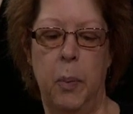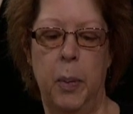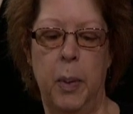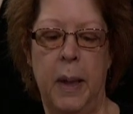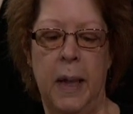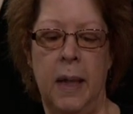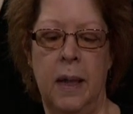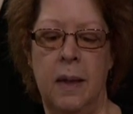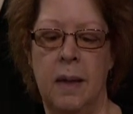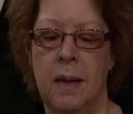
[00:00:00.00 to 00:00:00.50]

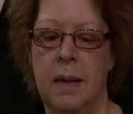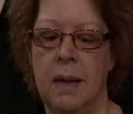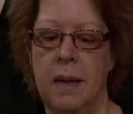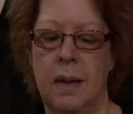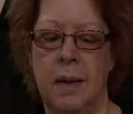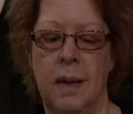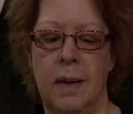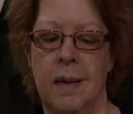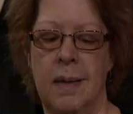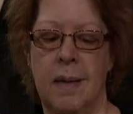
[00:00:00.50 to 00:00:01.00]
but
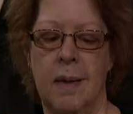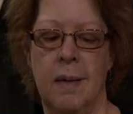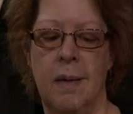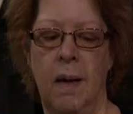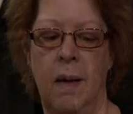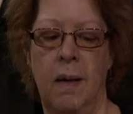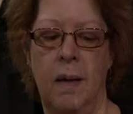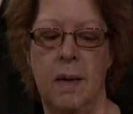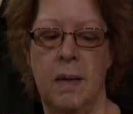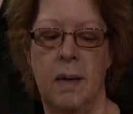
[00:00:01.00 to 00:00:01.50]
it's
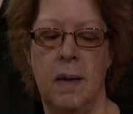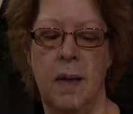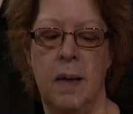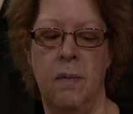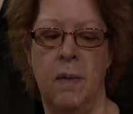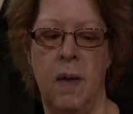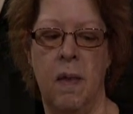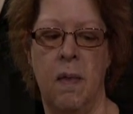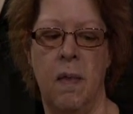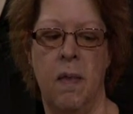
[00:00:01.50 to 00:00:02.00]
not
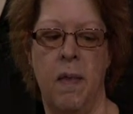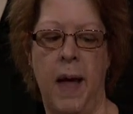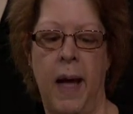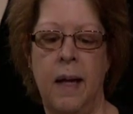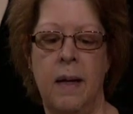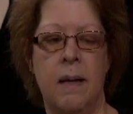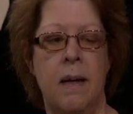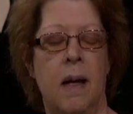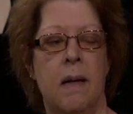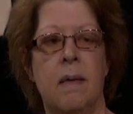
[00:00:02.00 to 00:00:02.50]
even
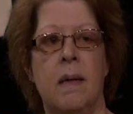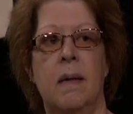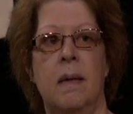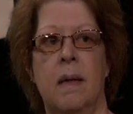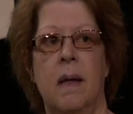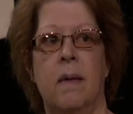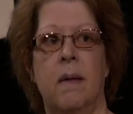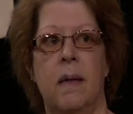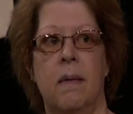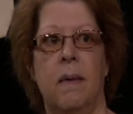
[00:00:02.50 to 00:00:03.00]
that
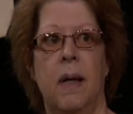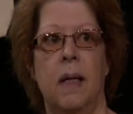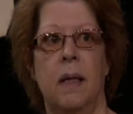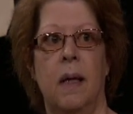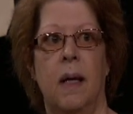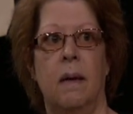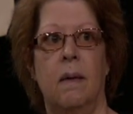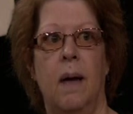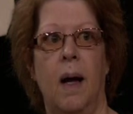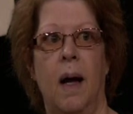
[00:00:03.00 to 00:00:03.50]
necessary
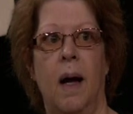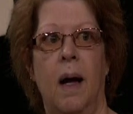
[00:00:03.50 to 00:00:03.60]
right now.